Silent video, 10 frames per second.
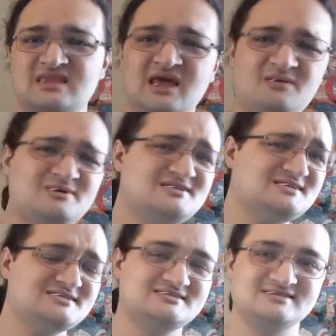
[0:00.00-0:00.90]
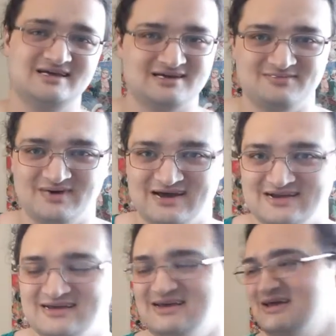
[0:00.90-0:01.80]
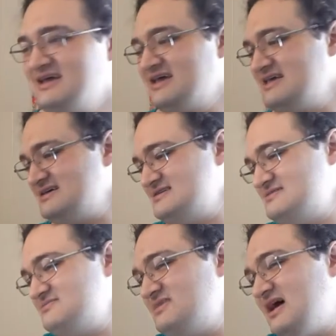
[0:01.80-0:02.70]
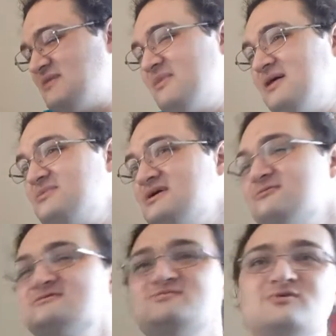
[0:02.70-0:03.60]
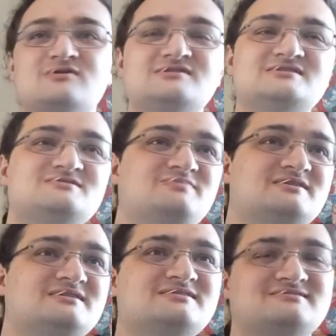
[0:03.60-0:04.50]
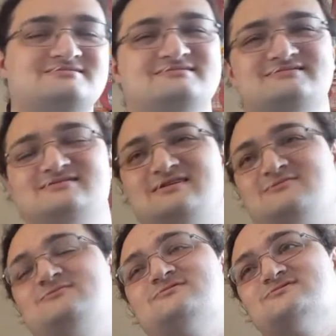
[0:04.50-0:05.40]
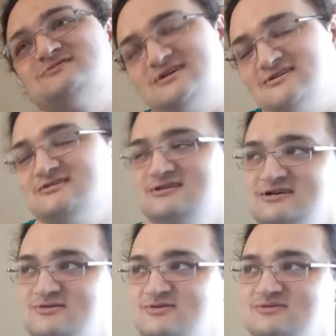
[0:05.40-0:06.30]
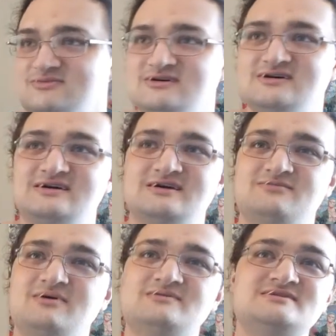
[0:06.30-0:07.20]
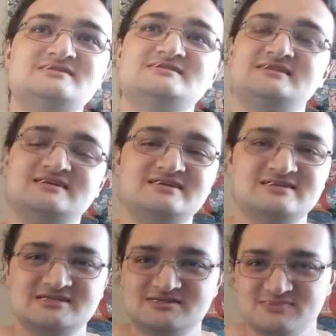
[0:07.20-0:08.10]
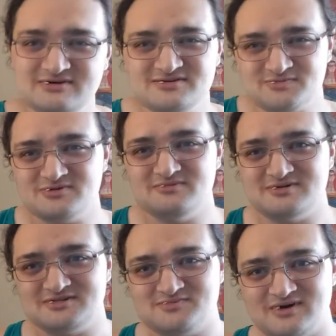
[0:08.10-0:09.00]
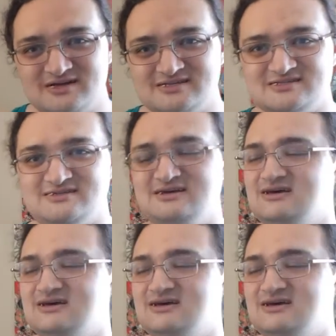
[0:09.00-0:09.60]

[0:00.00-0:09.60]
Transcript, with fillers: I mean, just think about it. He, uh, maybe it was more just being, uh, I don't want to say delinquent, but maybe just seeking attention, but it was pretty much pranks.